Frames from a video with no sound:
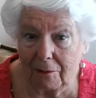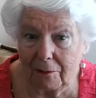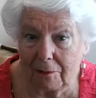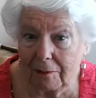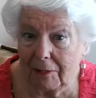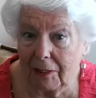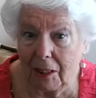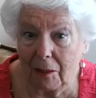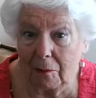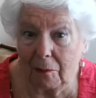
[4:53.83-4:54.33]

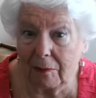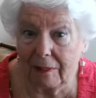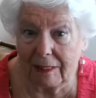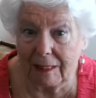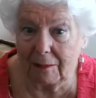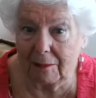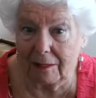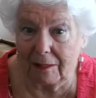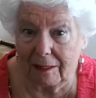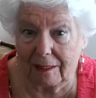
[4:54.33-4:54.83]
no one seems
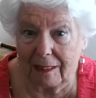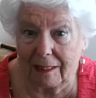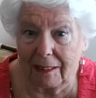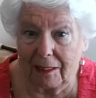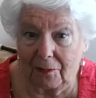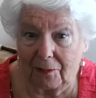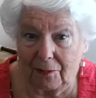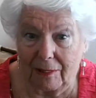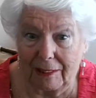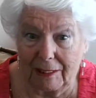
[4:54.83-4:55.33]
to see the
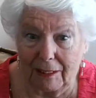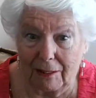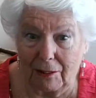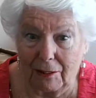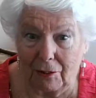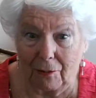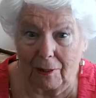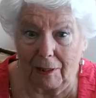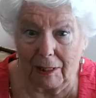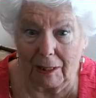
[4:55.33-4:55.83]
videos
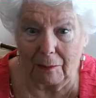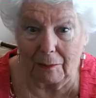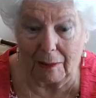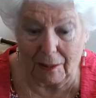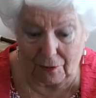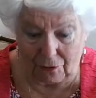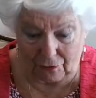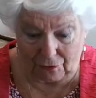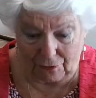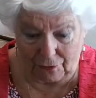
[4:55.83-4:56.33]
right the way
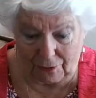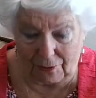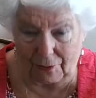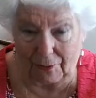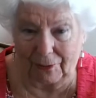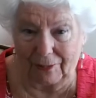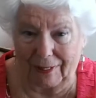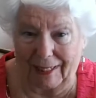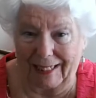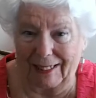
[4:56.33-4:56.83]
through.
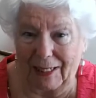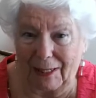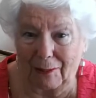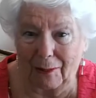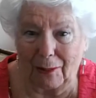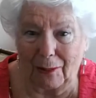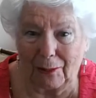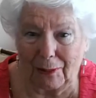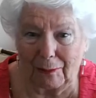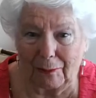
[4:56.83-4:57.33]
They only
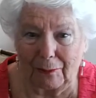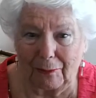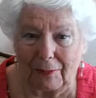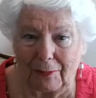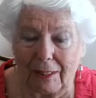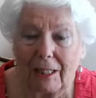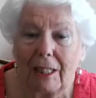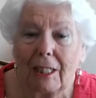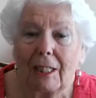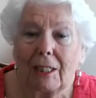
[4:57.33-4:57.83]
watch them for
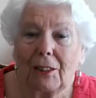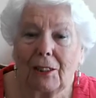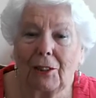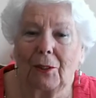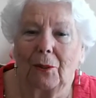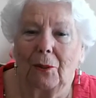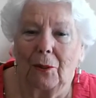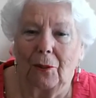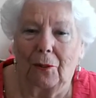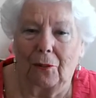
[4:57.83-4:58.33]
2
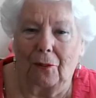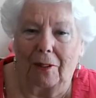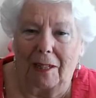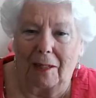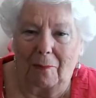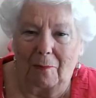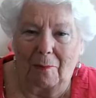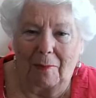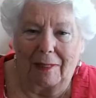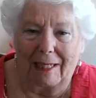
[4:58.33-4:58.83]
or 3
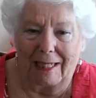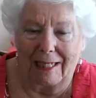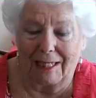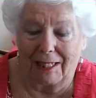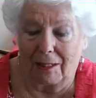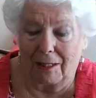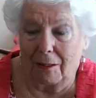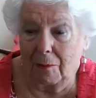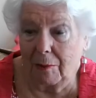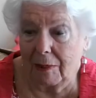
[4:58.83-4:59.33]
minutes. So
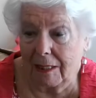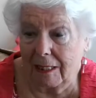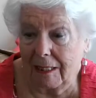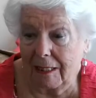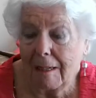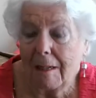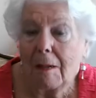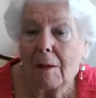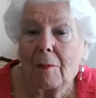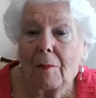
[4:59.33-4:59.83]
obviously
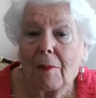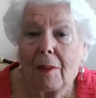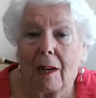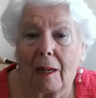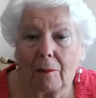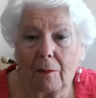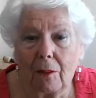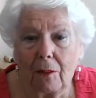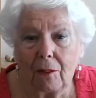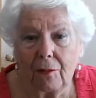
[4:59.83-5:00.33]
I'm
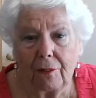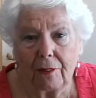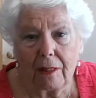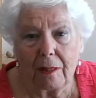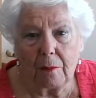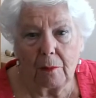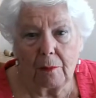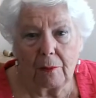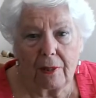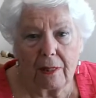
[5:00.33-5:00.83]
not very
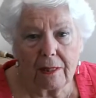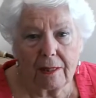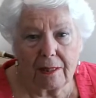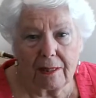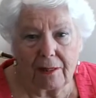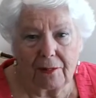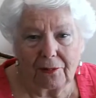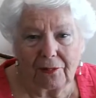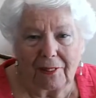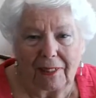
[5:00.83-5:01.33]
impressive.
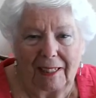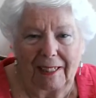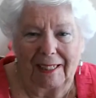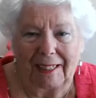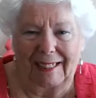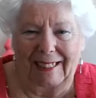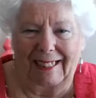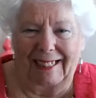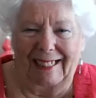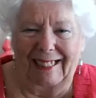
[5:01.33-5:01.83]

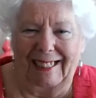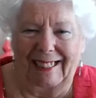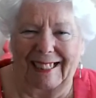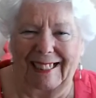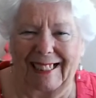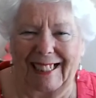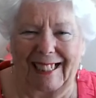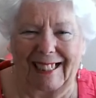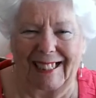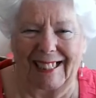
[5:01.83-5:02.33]

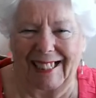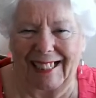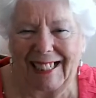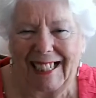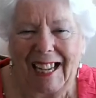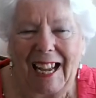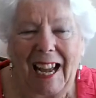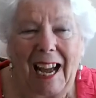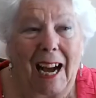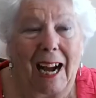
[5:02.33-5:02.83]

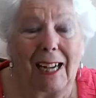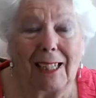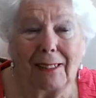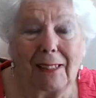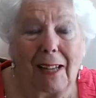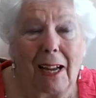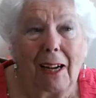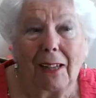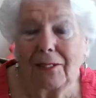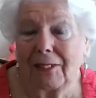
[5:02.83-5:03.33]
I'm
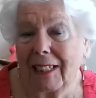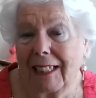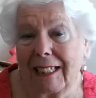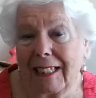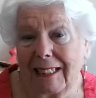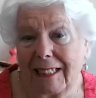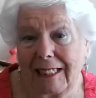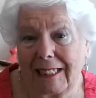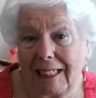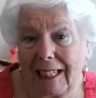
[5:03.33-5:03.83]
thinking
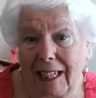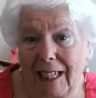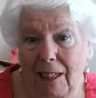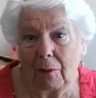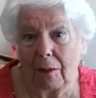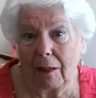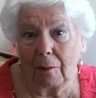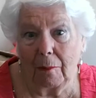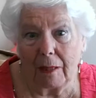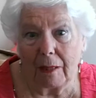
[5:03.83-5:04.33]
today,
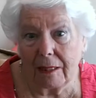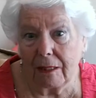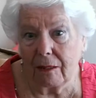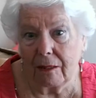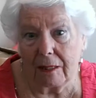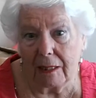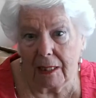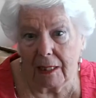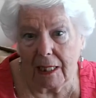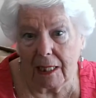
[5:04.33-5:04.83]
am I
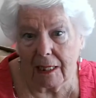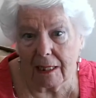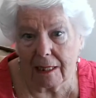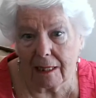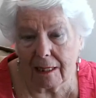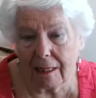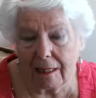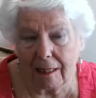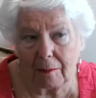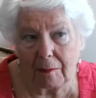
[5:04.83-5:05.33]
doing this?
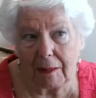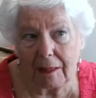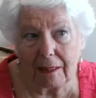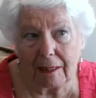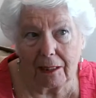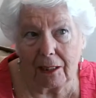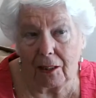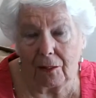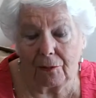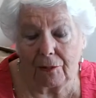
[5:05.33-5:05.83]
I mean, I
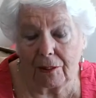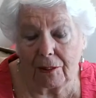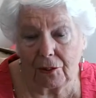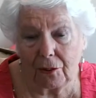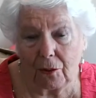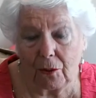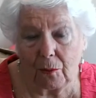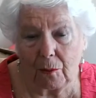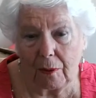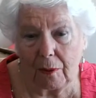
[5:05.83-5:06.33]
don't feel at
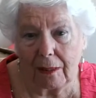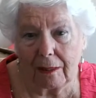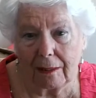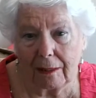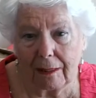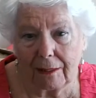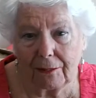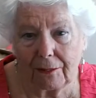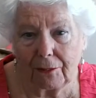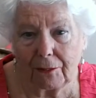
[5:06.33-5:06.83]
all well.
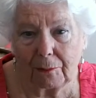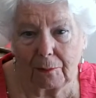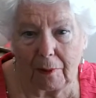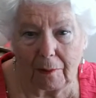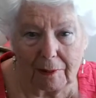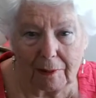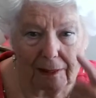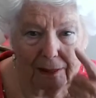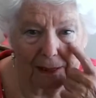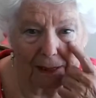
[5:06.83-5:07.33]
I probably
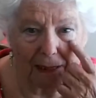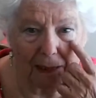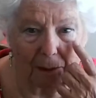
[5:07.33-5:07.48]
see the